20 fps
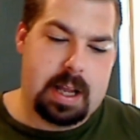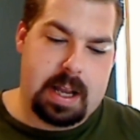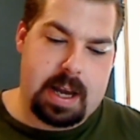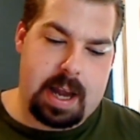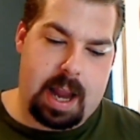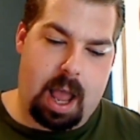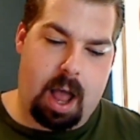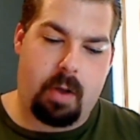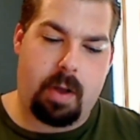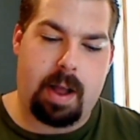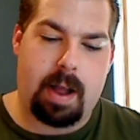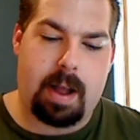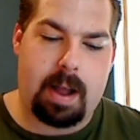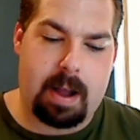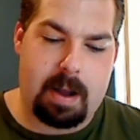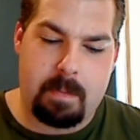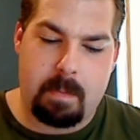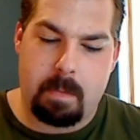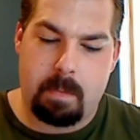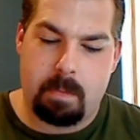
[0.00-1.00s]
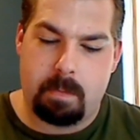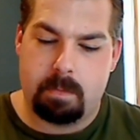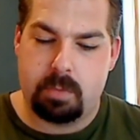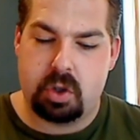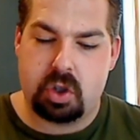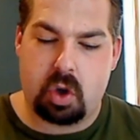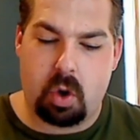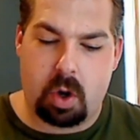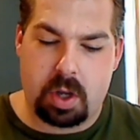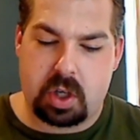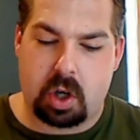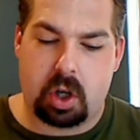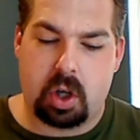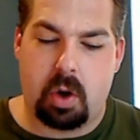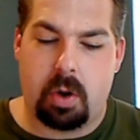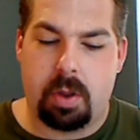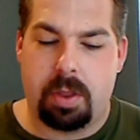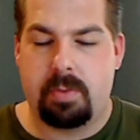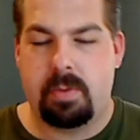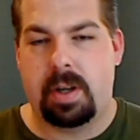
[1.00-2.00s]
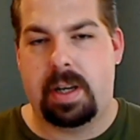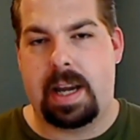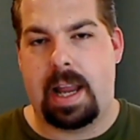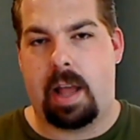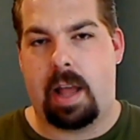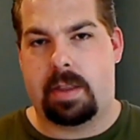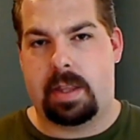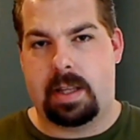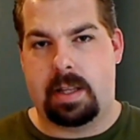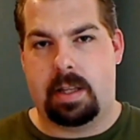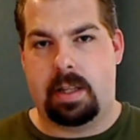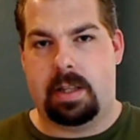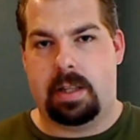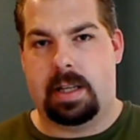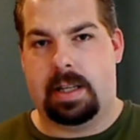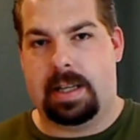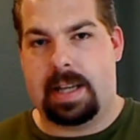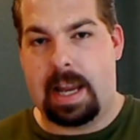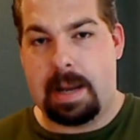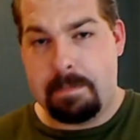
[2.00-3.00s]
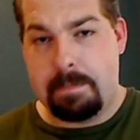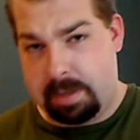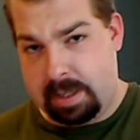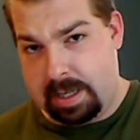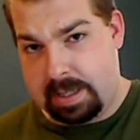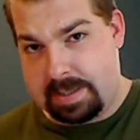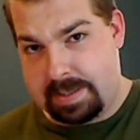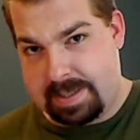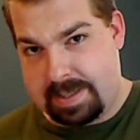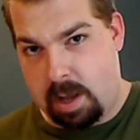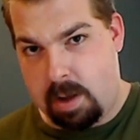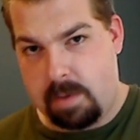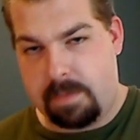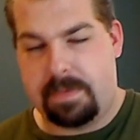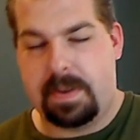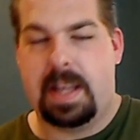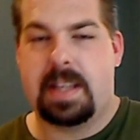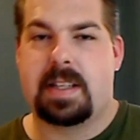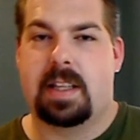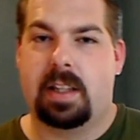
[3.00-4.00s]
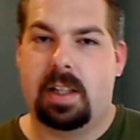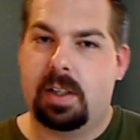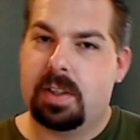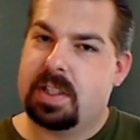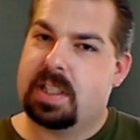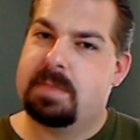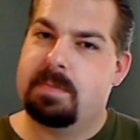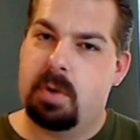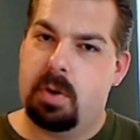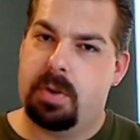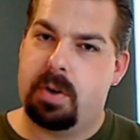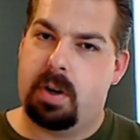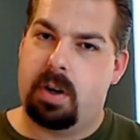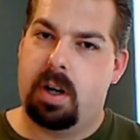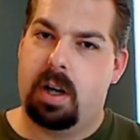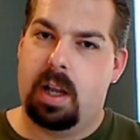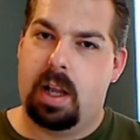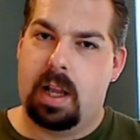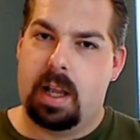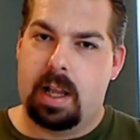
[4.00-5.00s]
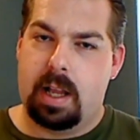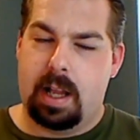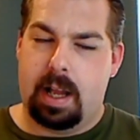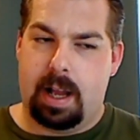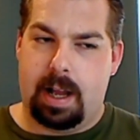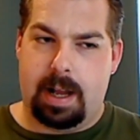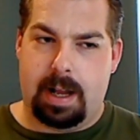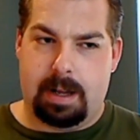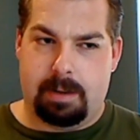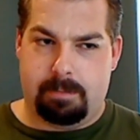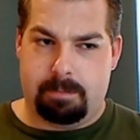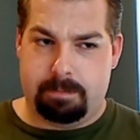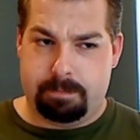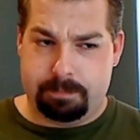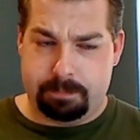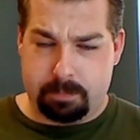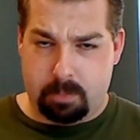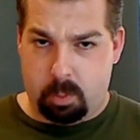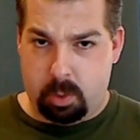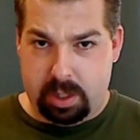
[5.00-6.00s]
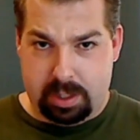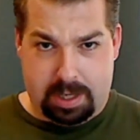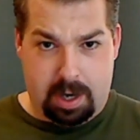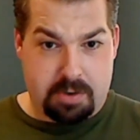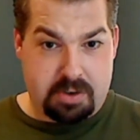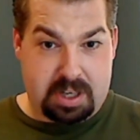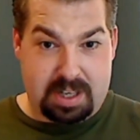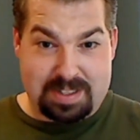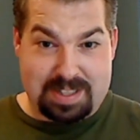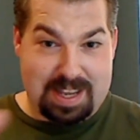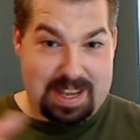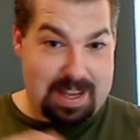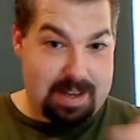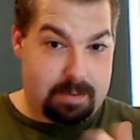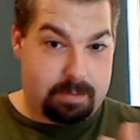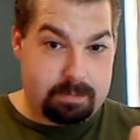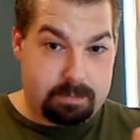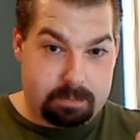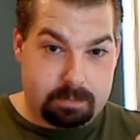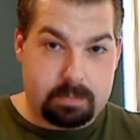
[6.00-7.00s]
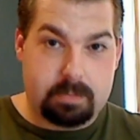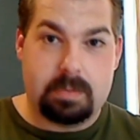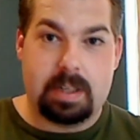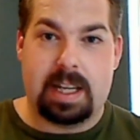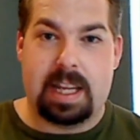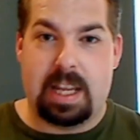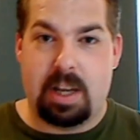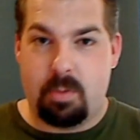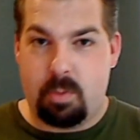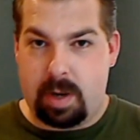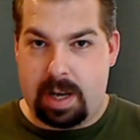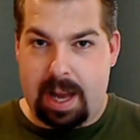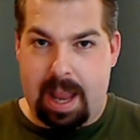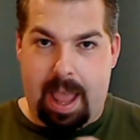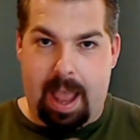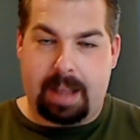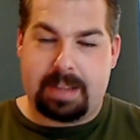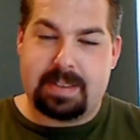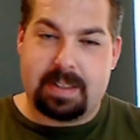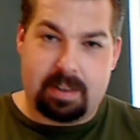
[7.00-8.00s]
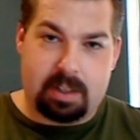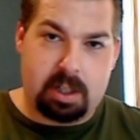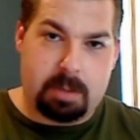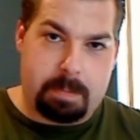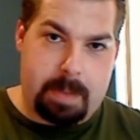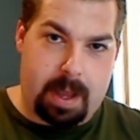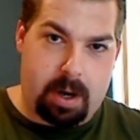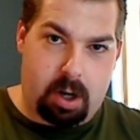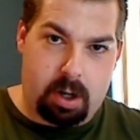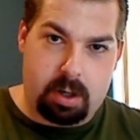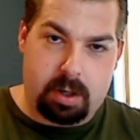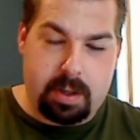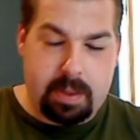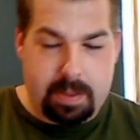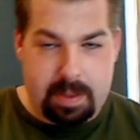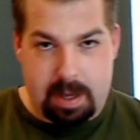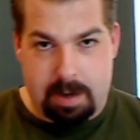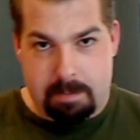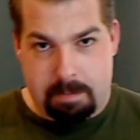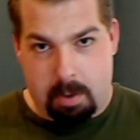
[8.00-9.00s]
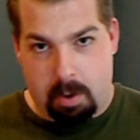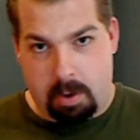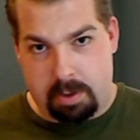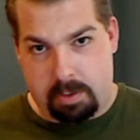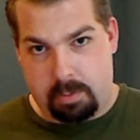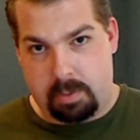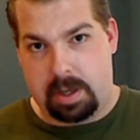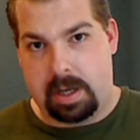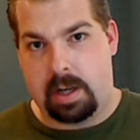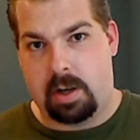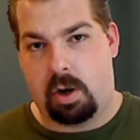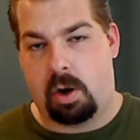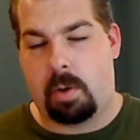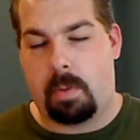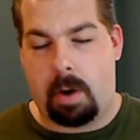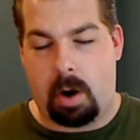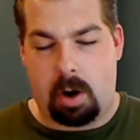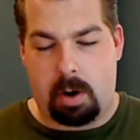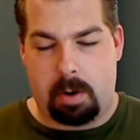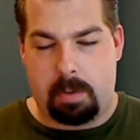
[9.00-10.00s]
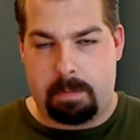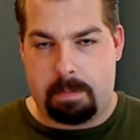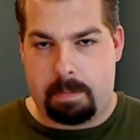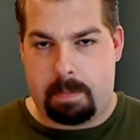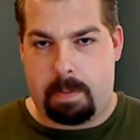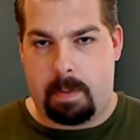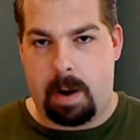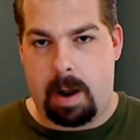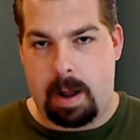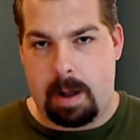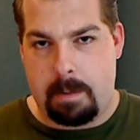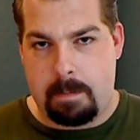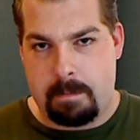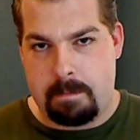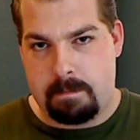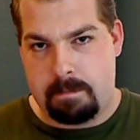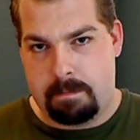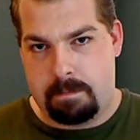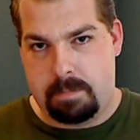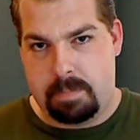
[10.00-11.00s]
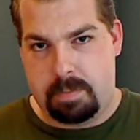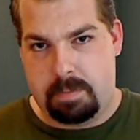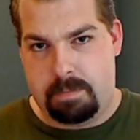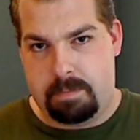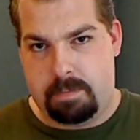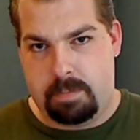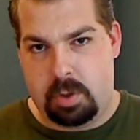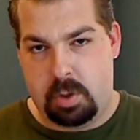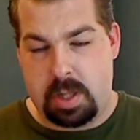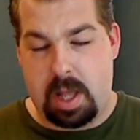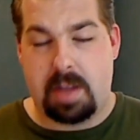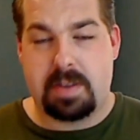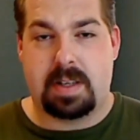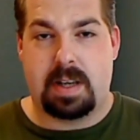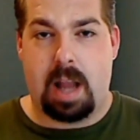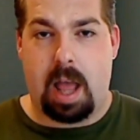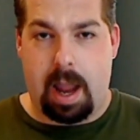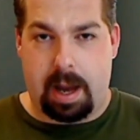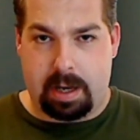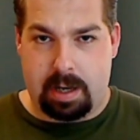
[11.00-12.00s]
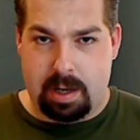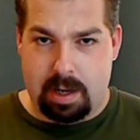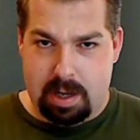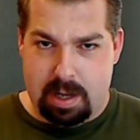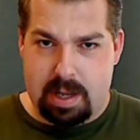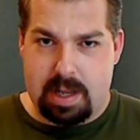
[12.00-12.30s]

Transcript: Now, just go ahead and start going through it. Now, the gameplay itself is a little smoother. When the character gets hit, he reacts a little better than Part 3 or 2009.